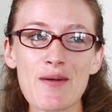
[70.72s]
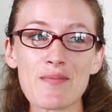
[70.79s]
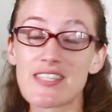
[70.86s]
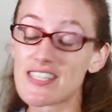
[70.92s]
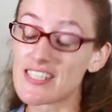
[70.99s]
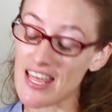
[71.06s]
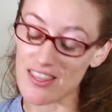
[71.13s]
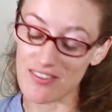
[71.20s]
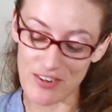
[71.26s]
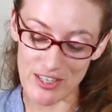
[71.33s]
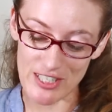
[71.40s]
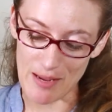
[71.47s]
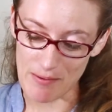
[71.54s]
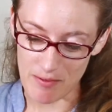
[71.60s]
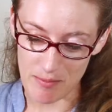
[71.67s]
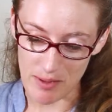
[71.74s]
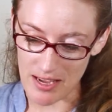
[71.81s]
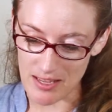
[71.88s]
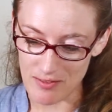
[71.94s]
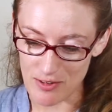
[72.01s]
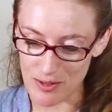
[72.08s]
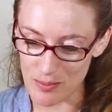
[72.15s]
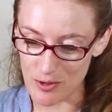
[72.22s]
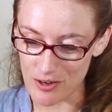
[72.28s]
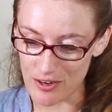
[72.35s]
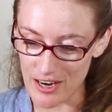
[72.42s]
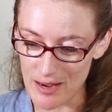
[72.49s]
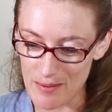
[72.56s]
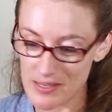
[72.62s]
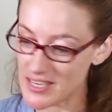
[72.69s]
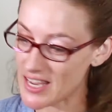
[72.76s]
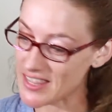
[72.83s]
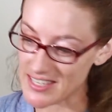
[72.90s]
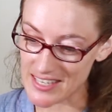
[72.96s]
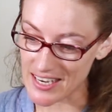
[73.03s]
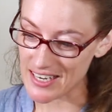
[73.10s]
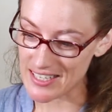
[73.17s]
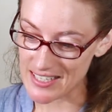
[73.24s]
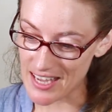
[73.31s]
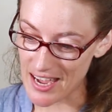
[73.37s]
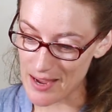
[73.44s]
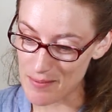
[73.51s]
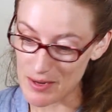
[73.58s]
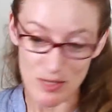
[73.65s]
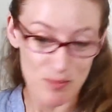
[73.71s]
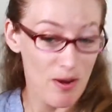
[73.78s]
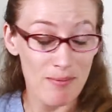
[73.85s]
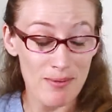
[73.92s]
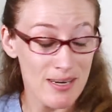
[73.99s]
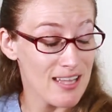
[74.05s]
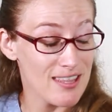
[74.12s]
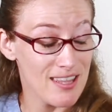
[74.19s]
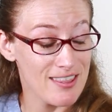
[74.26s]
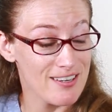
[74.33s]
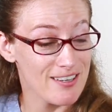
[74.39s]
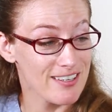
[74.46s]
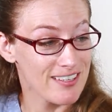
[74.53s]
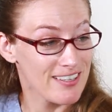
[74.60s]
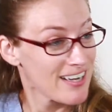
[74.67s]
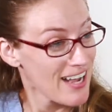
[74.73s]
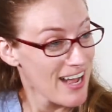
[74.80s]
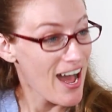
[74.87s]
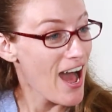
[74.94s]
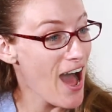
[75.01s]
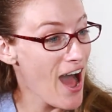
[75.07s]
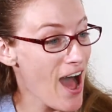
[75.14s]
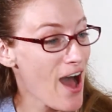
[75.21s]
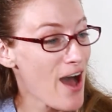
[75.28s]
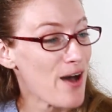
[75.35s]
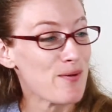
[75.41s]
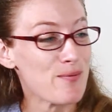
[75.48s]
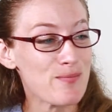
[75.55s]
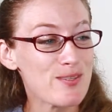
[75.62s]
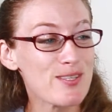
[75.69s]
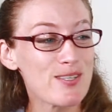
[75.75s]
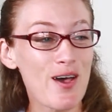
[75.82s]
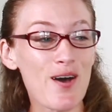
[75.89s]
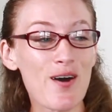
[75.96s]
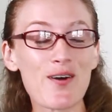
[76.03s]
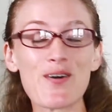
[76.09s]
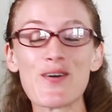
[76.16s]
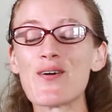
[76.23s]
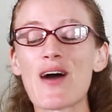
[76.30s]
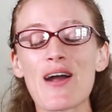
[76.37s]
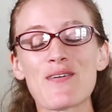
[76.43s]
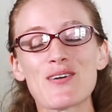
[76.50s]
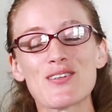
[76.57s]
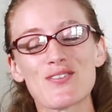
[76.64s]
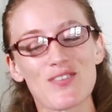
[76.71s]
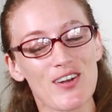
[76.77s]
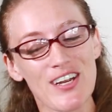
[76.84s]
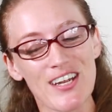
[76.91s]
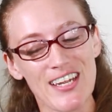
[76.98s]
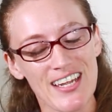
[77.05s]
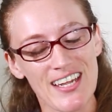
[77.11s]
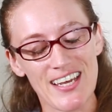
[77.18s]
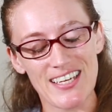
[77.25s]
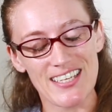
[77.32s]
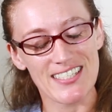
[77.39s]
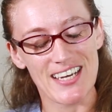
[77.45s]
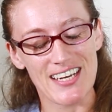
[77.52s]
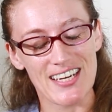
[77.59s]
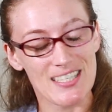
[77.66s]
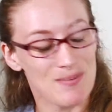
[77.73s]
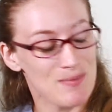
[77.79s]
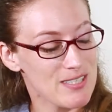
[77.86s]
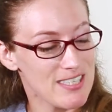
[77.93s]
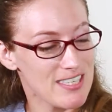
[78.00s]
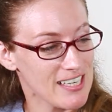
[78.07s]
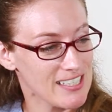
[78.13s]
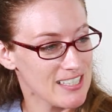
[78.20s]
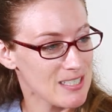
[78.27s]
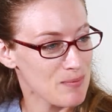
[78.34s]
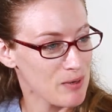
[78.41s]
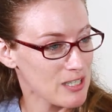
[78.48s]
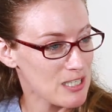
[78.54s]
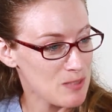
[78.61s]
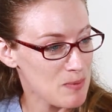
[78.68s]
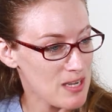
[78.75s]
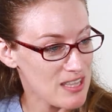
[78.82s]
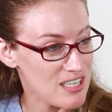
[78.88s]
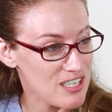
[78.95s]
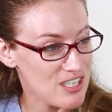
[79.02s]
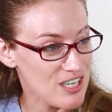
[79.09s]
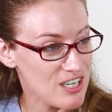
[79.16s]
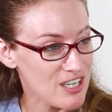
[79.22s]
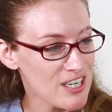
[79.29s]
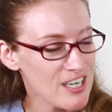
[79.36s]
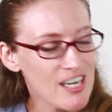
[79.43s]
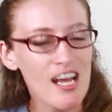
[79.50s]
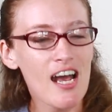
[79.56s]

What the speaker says: this is not the first time I've applied for the program. It's not the second time, and it's probably not the third. So I was very excited to be selected to participate this year.